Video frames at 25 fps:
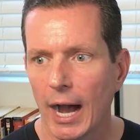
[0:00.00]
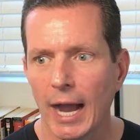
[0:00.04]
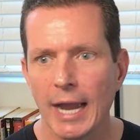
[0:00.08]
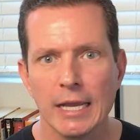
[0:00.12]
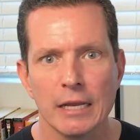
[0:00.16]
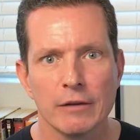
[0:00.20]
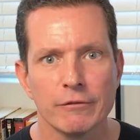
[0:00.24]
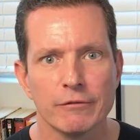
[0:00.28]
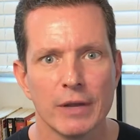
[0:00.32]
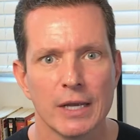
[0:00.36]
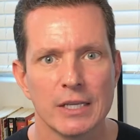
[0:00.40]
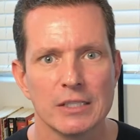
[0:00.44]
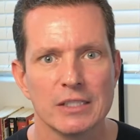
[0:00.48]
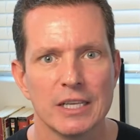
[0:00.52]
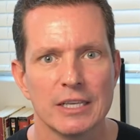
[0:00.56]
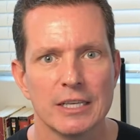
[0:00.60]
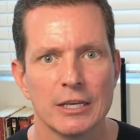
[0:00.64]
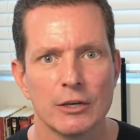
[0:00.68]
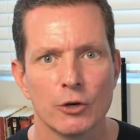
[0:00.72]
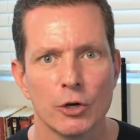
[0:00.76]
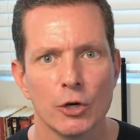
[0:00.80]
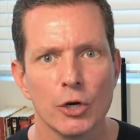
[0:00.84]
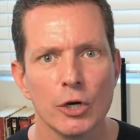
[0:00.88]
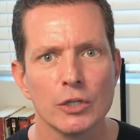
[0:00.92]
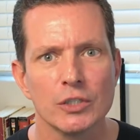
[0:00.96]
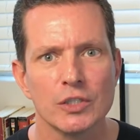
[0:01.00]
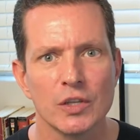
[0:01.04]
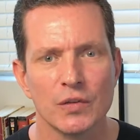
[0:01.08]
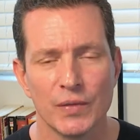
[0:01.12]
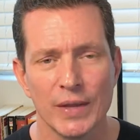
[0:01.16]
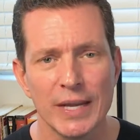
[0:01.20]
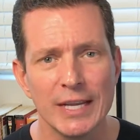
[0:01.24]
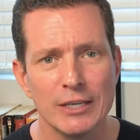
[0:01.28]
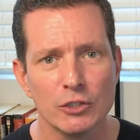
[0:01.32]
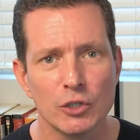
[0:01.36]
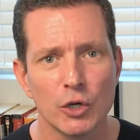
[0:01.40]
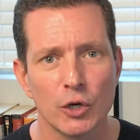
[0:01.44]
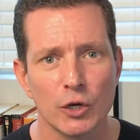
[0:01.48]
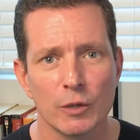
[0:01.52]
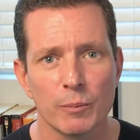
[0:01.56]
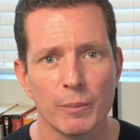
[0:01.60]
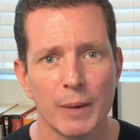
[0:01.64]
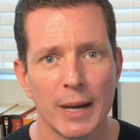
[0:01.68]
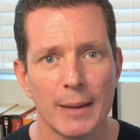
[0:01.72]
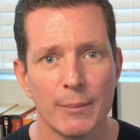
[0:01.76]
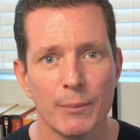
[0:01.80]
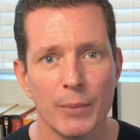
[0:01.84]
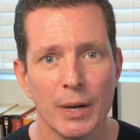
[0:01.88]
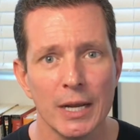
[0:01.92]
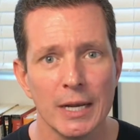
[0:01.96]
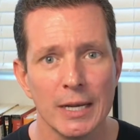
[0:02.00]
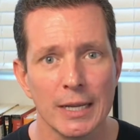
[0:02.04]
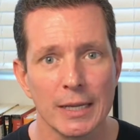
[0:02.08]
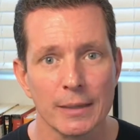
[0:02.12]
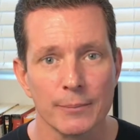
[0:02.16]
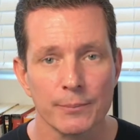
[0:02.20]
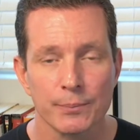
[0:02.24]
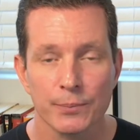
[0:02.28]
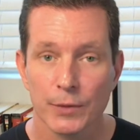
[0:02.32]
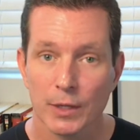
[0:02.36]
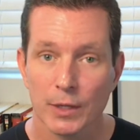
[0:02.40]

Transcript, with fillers: I invested in Hertz and they took my money.